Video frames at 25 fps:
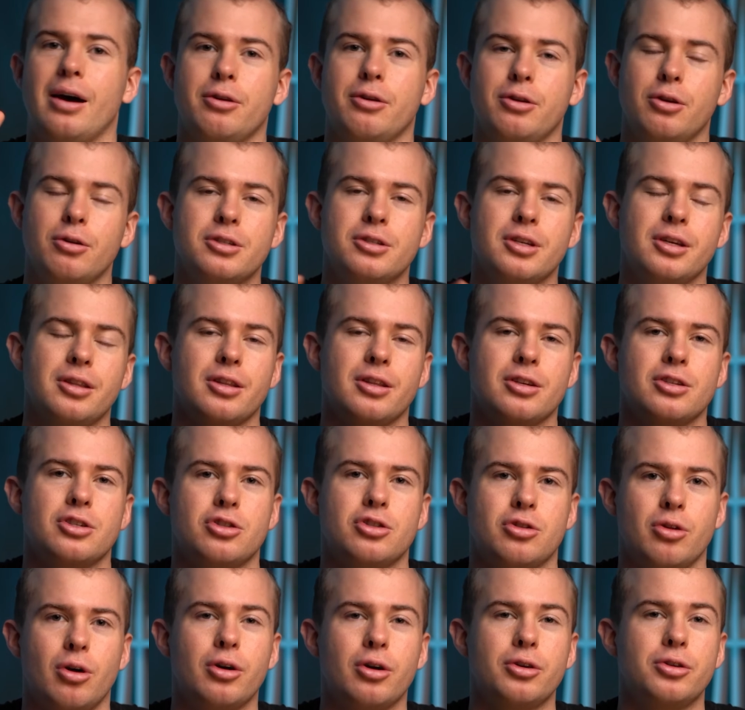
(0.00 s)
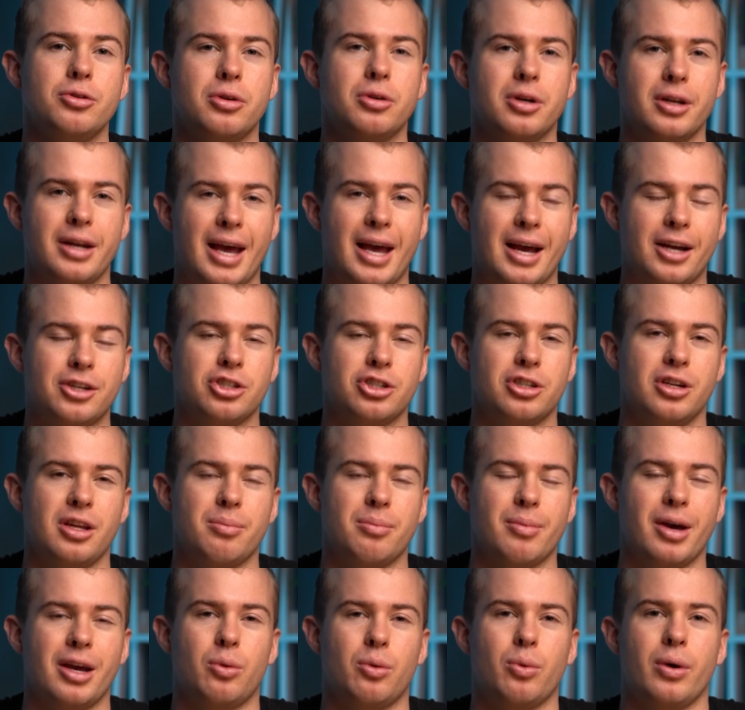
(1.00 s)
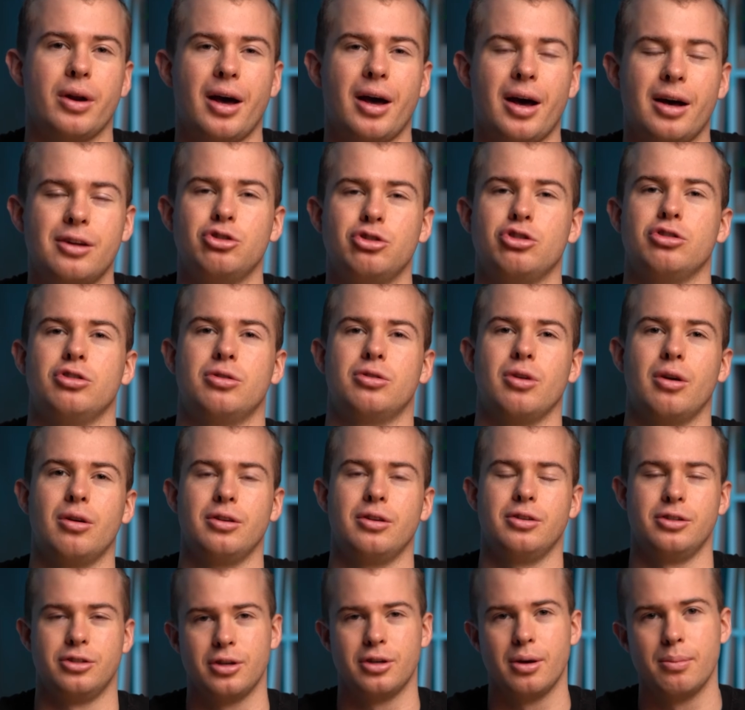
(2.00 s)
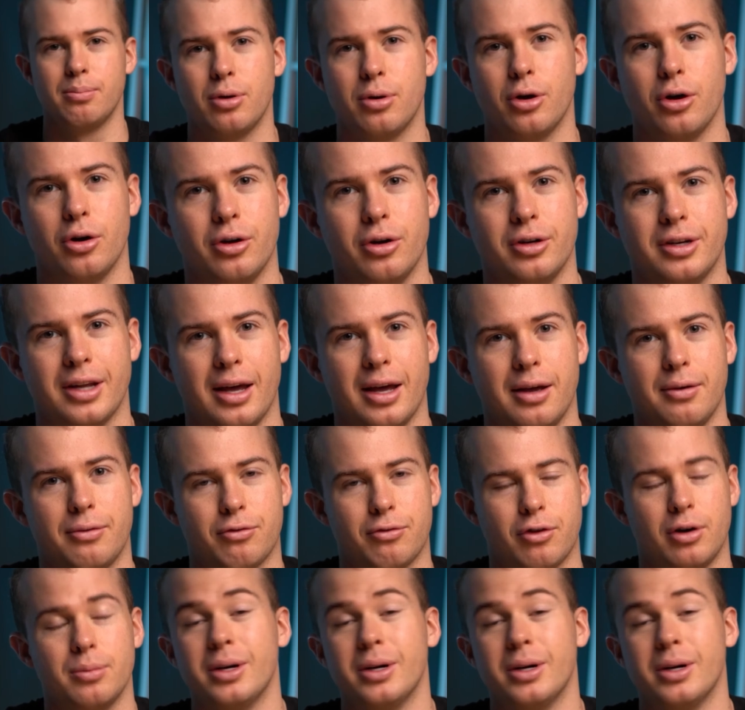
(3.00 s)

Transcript: using this stock, you can actually make $100 per day from